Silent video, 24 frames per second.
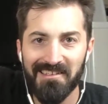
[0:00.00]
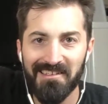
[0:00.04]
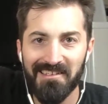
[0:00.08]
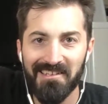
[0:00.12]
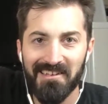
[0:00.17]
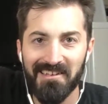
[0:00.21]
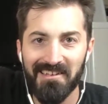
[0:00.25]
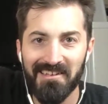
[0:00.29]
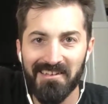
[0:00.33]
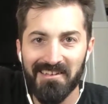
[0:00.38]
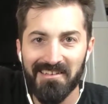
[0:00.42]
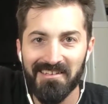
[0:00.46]

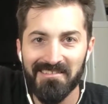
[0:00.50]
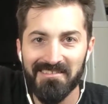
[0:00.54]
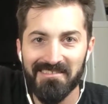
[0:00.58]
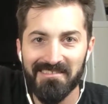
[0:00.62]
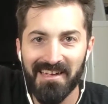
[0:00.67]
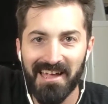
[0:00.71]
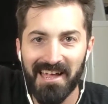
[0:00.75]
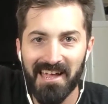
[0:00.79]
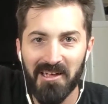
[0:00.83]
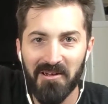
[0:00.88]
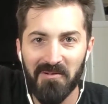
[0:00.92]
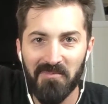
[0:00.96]
uh,
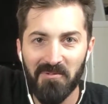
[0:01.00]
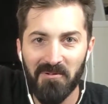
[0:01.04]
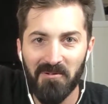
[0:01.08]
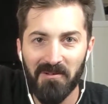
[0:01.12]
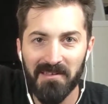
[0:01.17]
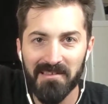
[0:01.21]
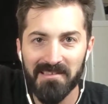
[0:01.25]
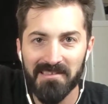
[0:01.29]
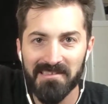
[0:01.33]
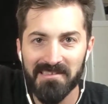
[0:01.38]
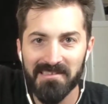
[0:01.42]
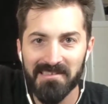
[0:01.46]

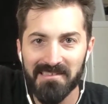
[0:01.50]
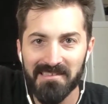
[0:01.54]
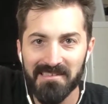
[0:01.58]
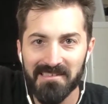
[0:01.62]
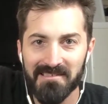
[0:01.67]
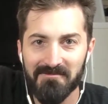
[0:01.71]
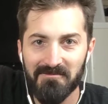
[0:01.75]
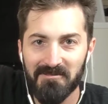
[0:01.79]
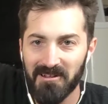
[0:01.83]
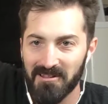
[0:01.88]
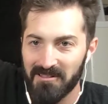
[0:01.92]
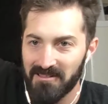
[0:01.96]
Dioramaprints, this
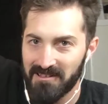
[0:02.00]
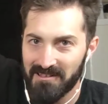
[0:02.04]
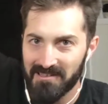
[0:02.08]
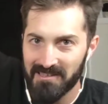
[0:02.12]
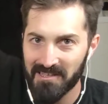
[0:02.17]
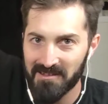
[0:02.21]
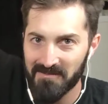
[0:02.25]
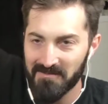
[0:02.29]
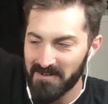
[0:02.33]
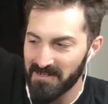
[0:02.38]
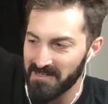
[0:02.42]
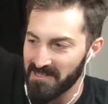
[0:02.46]
is what it looks
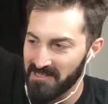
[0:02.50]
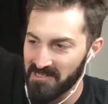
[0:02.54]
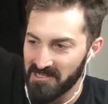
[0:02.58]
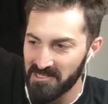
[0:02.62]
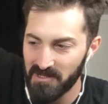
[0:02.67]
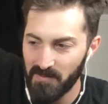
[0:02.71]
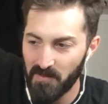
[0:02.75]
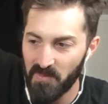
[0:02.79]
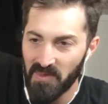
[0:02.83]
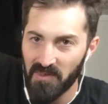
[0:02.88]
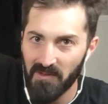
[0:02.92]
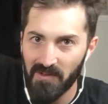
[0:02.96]
like when it gets
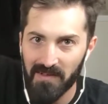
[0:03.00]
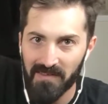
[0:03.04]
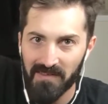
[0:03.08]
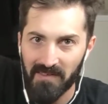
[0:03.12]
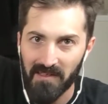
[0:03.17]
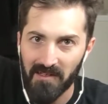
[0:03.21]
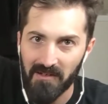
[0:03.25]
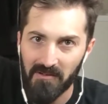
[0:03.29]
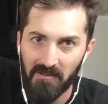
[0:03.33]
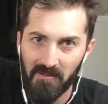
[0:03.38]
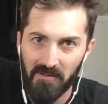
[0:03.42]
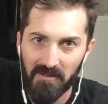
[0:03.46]
shipped to you. I was
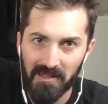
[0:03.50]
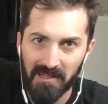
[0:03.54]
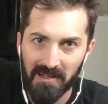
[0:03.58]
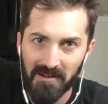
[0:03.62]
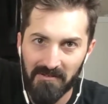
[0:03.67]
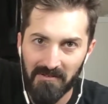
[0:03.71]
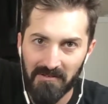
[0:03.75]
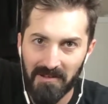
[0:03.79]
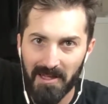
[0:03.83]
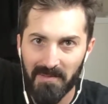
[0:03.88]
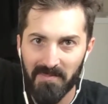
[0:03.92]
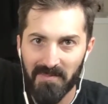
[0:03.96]
like, holy
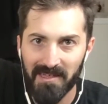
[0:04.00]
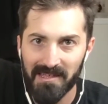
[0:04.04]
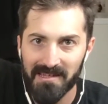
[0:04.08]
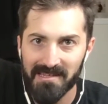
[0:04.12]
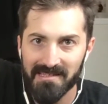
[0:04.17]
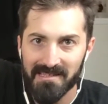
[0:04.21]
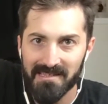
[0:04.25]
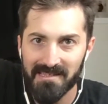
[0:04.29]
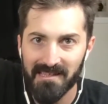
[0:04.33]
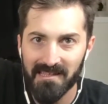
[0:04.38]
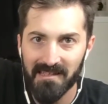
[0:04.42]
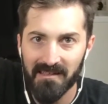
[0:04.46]
crap, that
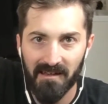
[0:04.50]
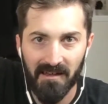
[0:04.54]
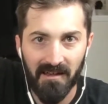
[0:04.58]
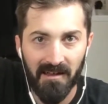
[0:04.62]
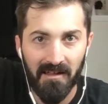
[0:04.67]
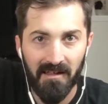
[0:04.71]
is thin.